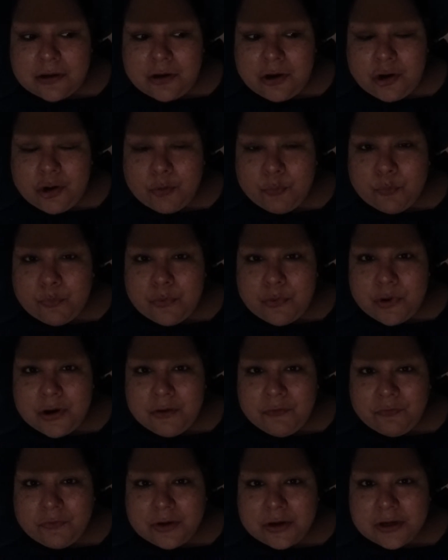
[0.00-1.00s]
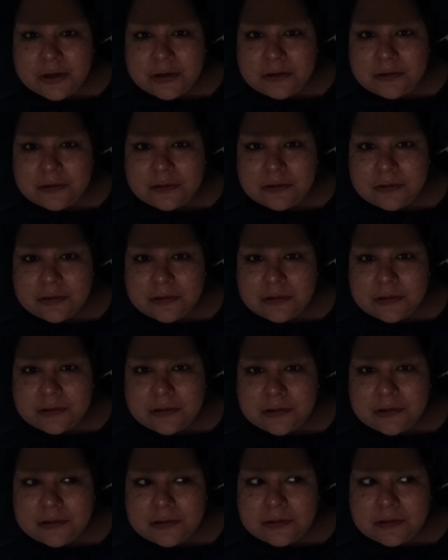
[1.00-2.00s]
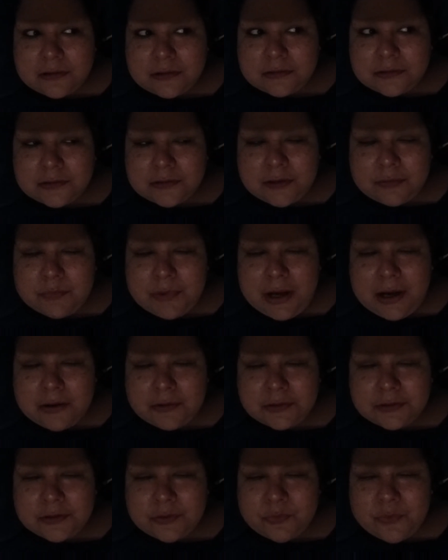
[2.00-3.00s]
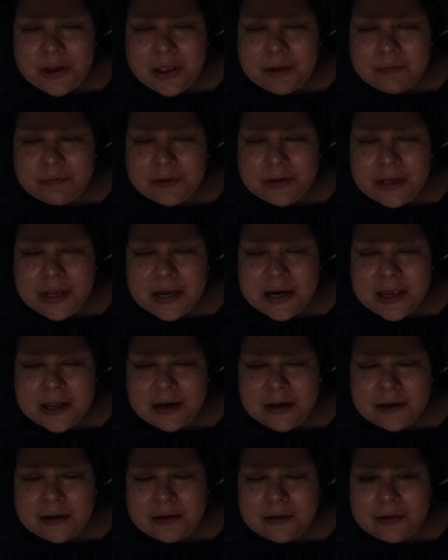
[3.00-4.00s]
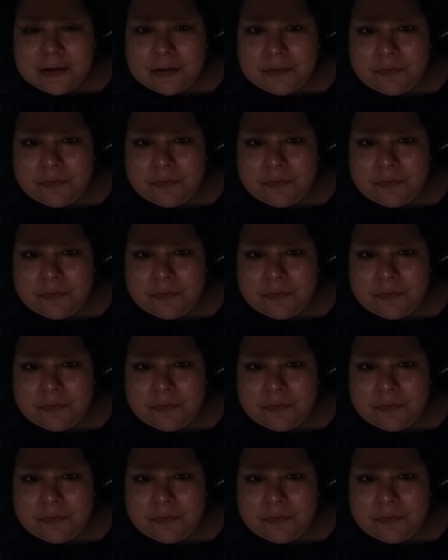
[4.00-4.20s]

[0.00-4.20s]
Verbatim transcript: her boyfriend, somehow, some way, I'm looking at it